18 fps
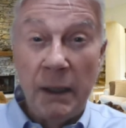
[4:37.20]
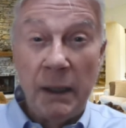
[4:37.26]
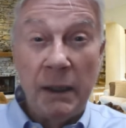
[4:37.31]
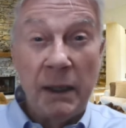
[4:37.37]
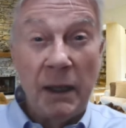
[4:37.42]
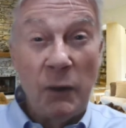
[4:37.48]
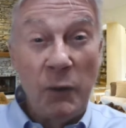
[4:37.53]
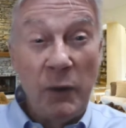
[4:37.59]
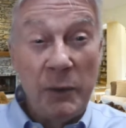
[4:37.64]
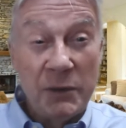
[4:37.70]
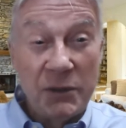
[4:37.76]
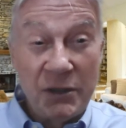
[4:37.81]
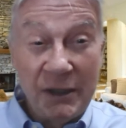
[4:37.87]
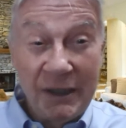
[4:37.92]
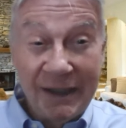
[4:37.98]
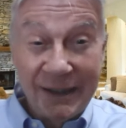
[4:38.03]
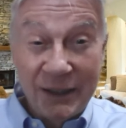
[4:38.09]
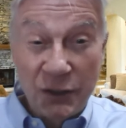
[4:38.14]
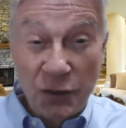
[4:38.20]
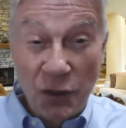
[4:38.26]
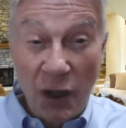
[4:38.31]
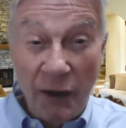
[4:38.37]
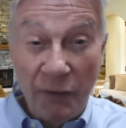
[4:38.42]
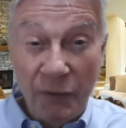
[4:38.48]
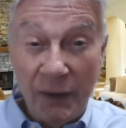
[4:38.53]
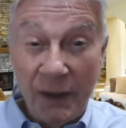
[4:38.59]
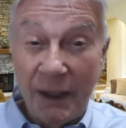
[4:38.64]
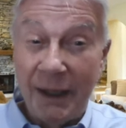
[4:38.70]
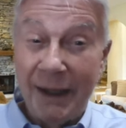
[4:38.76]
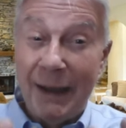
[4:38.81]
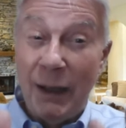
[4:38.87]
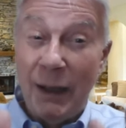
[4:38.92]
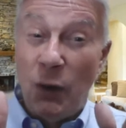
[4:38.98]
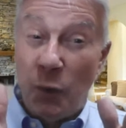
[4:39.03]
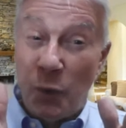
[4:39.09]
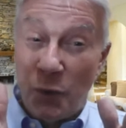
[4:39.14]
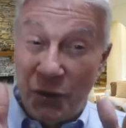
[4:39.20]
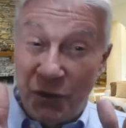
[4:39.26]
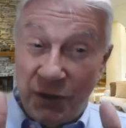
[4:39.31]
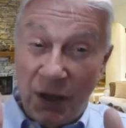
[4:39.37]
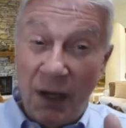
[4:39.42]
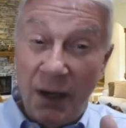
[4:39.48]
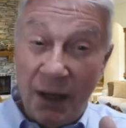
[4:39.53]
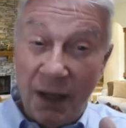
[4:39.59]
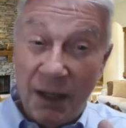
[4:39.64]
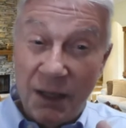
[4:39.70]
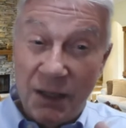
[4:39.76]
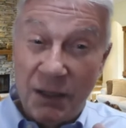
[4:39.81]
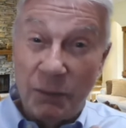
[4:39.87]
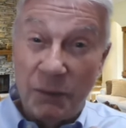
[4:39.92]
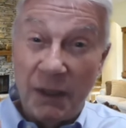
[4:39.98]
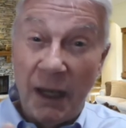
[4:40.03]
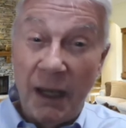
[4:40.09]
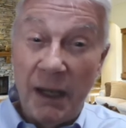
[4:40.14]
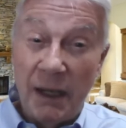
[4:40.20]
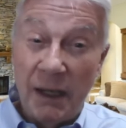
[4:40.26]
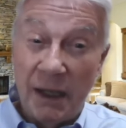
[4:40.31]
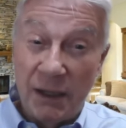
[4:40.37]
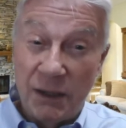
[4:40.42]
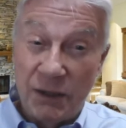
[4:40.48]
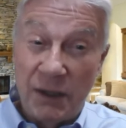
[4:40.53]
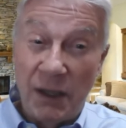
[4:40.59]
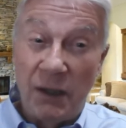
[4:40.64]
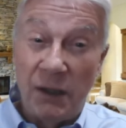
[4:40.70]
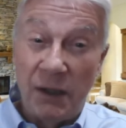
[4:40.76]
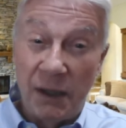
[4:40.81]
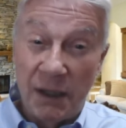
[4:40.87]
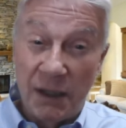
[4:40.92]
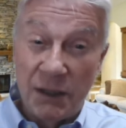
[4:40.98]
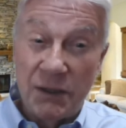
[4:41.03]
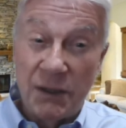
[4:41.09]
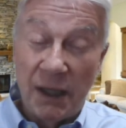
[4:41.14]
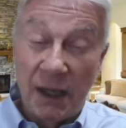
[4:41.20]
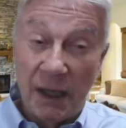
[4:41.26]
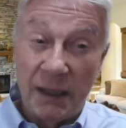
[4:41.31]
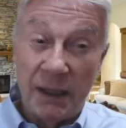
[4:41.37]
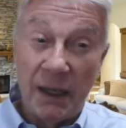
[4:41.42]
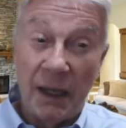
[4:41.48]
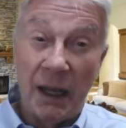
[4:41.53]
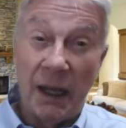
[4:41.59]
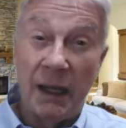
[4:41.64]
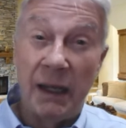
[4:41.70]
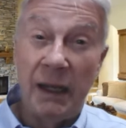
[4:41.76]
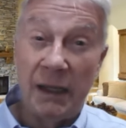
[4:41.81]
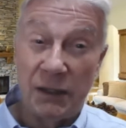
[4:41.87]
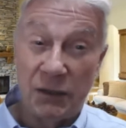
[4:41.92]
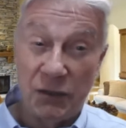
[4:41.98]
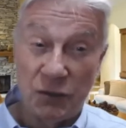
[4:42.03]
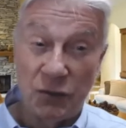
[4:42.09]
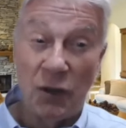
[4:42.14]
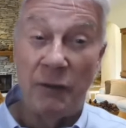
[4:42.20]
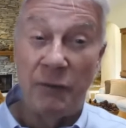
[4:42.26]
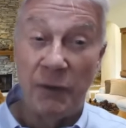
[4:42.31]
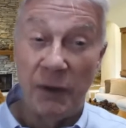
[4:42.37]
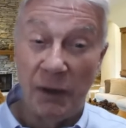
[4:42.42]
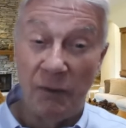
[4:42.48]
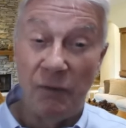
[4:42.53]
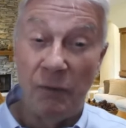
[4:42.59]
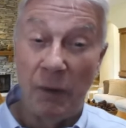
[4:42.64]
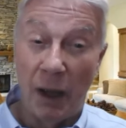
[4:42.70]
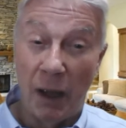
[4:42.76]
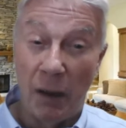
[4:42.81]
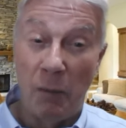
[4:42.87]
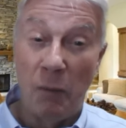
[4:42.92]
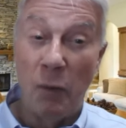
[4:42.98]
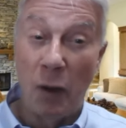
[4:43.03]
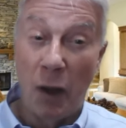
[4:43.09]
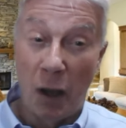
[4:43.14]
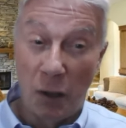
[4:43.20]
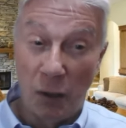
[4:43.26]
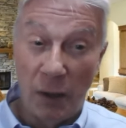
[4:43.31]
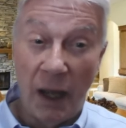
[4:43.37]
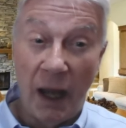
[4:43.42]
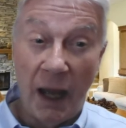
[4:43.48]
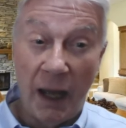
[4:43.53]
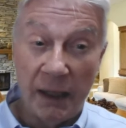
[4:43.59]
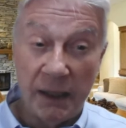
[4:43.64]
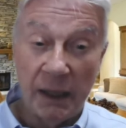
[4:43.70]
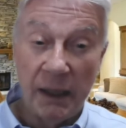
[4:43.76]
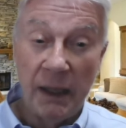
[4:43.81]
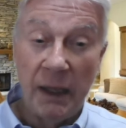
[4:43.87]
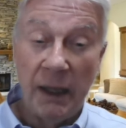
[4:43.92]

Now, we've been seeing it softening. We're starting to get some data that's telling us that uh, it's softening uh, a lot.